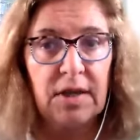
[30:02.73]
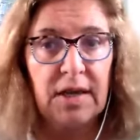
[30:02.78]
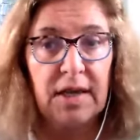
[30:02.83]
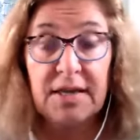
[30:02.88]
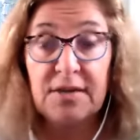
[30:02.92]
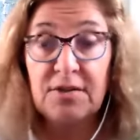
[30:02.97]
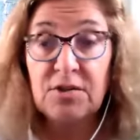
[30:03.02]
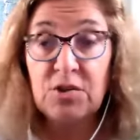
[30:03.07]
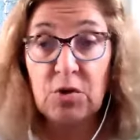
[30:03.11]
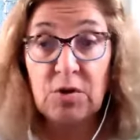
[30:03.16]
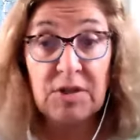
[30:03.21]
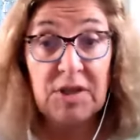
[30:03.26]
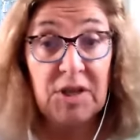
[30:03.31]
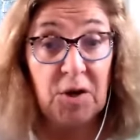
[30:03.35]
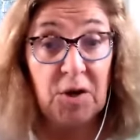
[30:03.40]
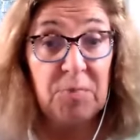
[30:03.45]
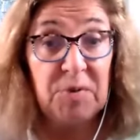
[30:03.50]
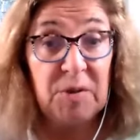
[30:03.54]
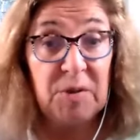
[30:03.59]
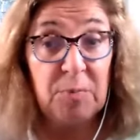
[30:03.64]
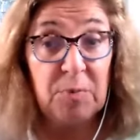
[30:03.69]
I can certainly
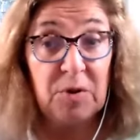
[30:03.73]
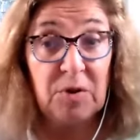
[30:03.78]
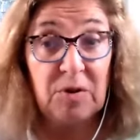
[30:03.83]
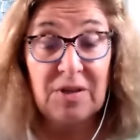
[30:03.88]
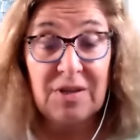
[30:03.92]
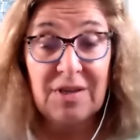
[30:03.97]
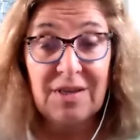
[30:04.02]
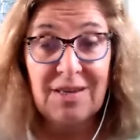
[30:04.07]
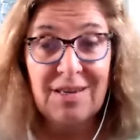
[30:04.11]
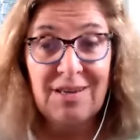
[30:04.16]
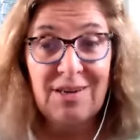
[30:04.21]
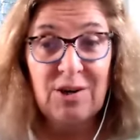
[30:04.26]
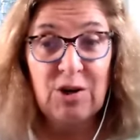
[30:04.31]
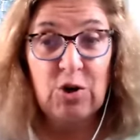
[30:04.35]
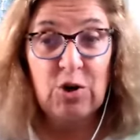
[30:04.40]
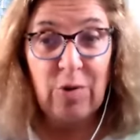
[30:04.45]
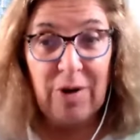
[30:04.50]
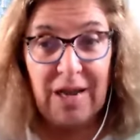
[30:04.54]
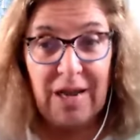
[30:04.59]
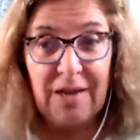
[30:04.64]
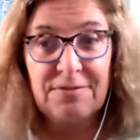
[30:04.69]
help people
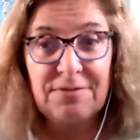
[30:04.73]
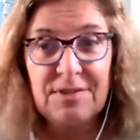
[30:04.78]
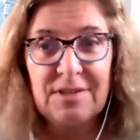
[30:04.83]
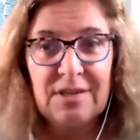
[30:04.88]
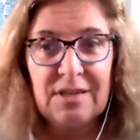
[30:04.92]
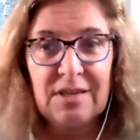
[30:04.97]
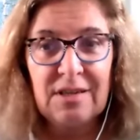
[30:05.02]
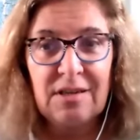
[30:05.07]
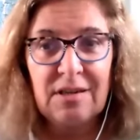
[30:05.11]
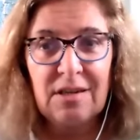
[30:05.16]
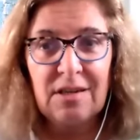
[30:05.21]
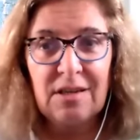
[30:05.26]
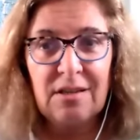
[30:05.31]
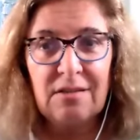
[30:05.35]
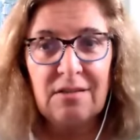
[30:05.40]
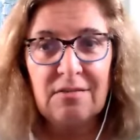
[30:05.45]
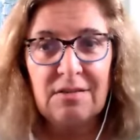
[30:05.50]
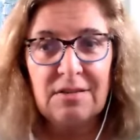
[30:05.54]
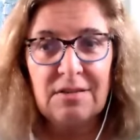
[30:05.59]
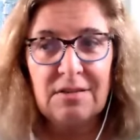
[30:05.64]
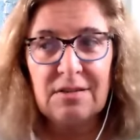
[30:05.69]
craft
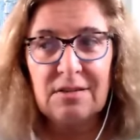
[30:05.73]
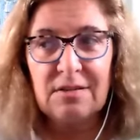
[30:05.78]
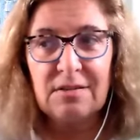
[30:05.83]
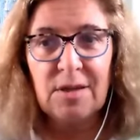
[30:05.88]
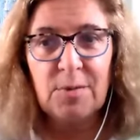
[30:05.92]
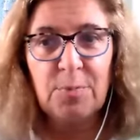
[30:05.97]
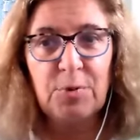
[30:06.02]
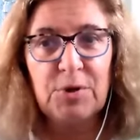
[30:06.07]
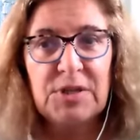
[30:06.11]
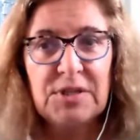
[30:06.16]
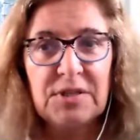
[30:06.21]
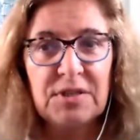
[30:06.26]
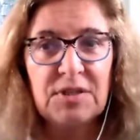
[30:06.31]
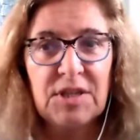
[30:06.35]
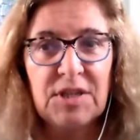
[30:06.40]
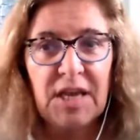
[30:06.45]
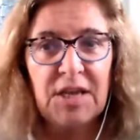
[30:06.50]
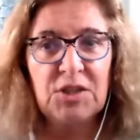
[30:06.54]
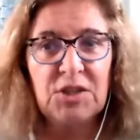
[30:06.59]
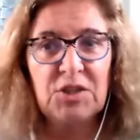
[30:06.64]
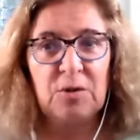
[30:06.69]
a
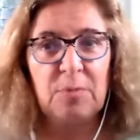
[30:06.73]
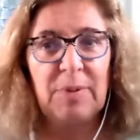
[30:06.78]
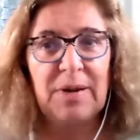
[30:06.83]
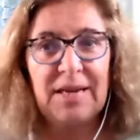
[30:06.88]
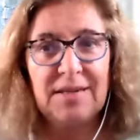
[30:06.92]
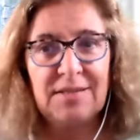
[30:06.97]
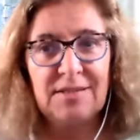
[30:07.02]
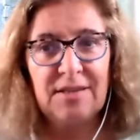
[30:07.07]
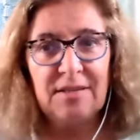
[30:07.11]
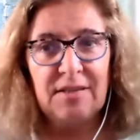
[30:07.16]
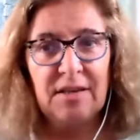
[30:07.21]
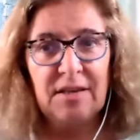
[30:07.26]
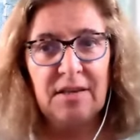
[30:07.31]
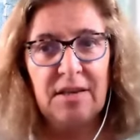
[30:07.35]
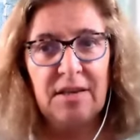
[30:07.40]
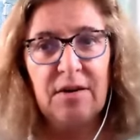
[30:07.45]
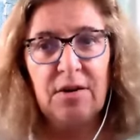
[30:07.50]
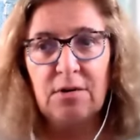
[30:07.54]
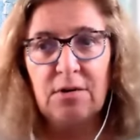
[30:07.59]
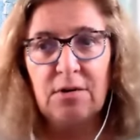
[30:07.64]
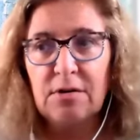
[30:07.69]
presentation, but I see the
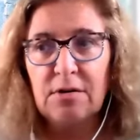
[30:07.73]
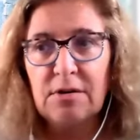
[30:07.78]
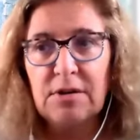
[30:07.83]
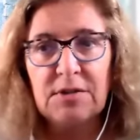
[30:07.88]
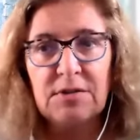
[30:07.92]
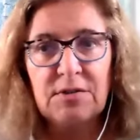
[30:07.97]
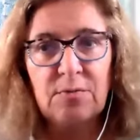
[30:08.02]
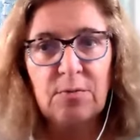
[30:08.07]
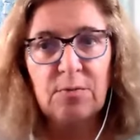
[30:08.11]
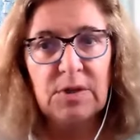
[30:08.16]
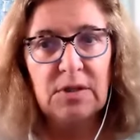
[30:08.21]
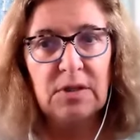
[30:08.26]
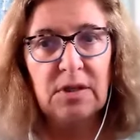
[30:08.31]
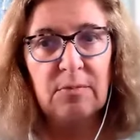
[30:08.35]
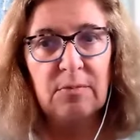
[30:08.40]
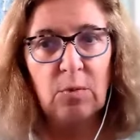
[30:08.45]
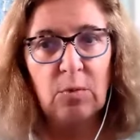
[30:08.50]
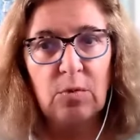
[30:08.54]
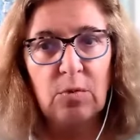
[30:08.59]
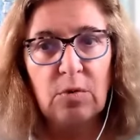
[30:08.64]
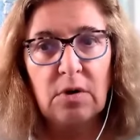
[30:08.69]
keynoter is really
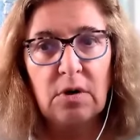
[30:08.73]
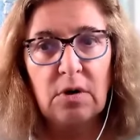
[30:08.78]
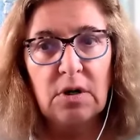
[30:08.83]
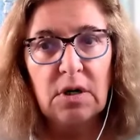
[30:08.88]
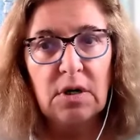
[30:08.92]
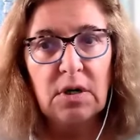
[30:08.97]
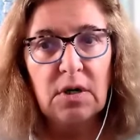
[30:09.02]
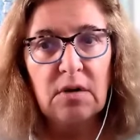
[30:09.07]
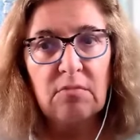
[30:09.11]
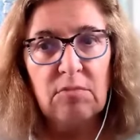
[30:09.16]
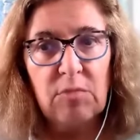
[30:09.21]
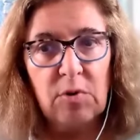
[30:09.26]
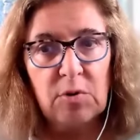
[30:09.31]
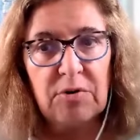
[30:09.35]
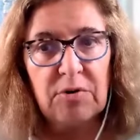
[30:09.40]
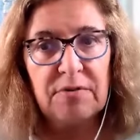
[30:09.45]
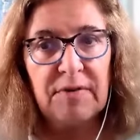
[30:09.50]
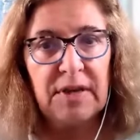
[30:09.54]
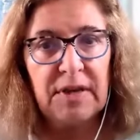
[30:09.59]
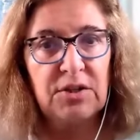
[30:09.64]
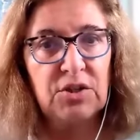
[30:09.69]
more
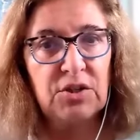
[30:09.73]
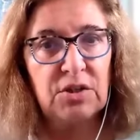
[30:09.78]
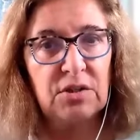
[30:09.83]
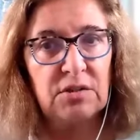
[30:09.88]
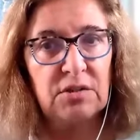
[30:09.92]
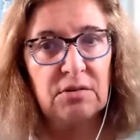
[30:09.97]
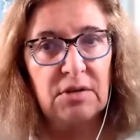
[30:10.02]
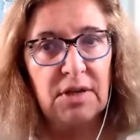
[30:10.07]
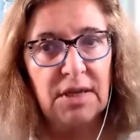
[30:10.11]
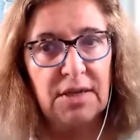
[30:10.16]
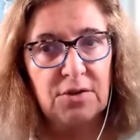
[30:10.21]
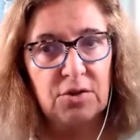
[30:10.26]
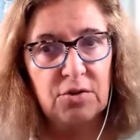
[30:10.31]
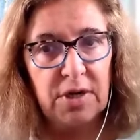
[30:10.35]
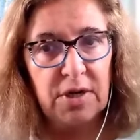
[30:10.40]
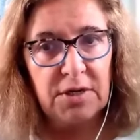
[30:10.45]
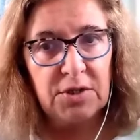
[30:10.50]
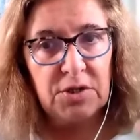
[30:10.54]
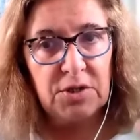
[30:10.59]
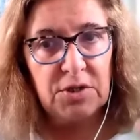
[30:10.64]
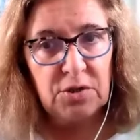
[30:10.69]
motivation and
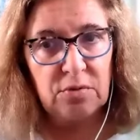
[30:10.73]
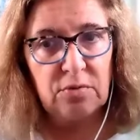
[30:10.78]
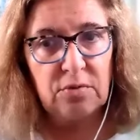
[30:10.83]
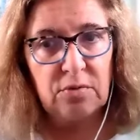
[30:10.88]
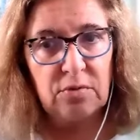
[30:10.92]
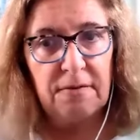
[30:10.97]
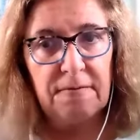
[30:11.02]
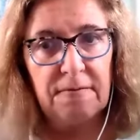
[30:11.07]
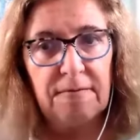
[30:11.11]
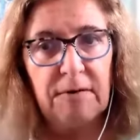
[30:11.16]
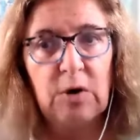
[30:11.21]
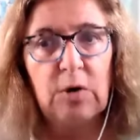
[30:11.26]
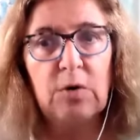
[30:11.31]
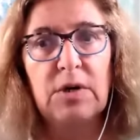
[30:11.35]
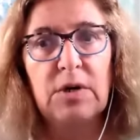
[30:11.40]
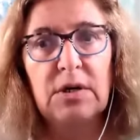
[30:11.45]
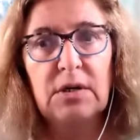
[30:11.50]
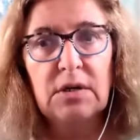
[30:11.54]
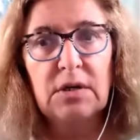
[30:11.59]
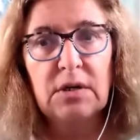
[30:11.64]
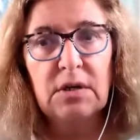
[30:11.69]
trying to
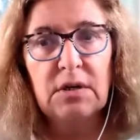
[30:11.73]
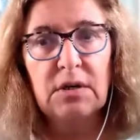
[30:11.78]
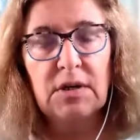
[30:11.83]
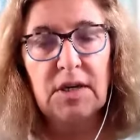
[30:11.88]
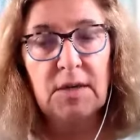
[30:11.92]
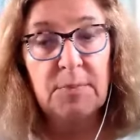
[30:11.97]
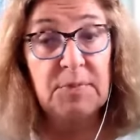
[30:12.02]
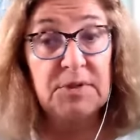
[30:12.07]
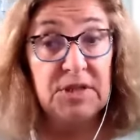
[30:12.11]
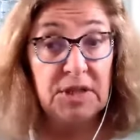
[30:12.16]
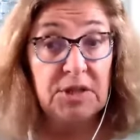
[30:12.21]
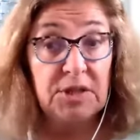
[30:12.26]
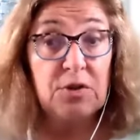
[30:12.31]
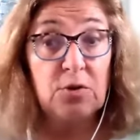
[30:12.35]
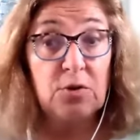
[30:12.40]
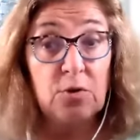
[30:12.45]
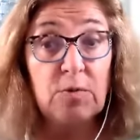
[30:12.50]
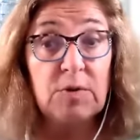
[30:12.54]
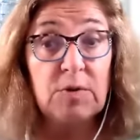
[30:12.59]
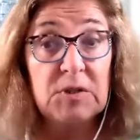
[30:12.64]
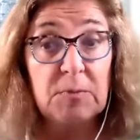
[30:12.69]
evoke a
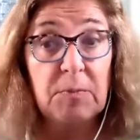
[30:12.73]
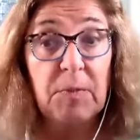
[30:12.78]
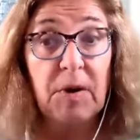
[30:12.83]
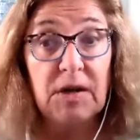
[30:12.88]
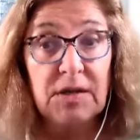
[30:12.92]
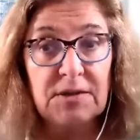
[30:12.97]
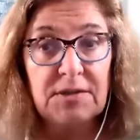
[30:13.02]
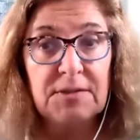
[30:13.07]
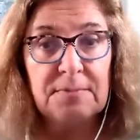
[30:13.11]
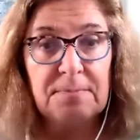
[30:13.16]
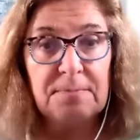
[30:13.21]
particular response.